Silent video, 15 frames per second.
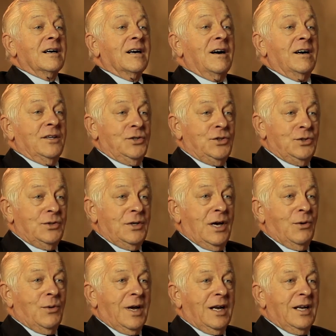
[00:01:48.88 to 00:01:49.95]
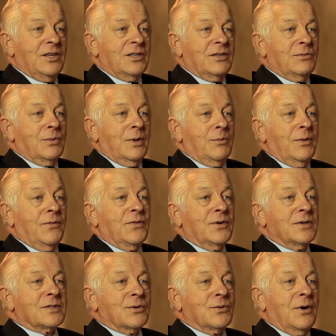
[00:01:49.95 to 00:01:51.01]
I knew no English when we
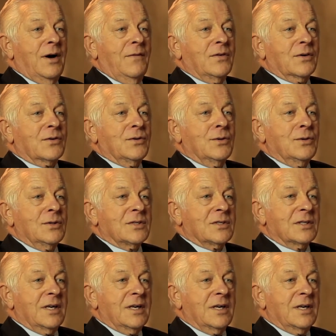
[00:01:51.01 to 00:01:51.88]
first arrived, of course,